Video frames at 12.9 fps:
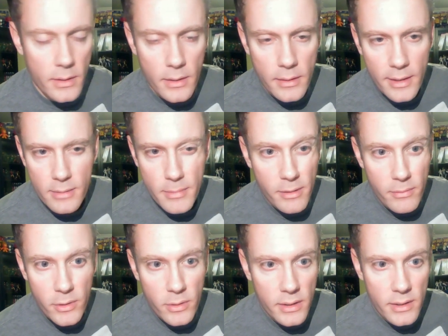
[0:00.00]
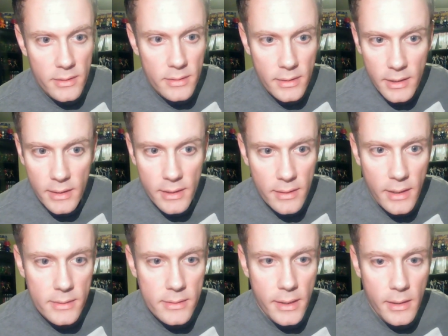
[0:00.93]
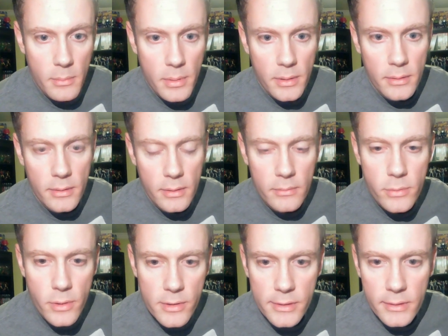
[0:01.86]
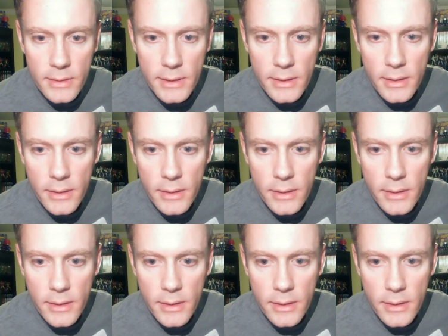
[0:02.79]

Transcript: that's my review of this. Again, I think it's a hype. Unfortunately, you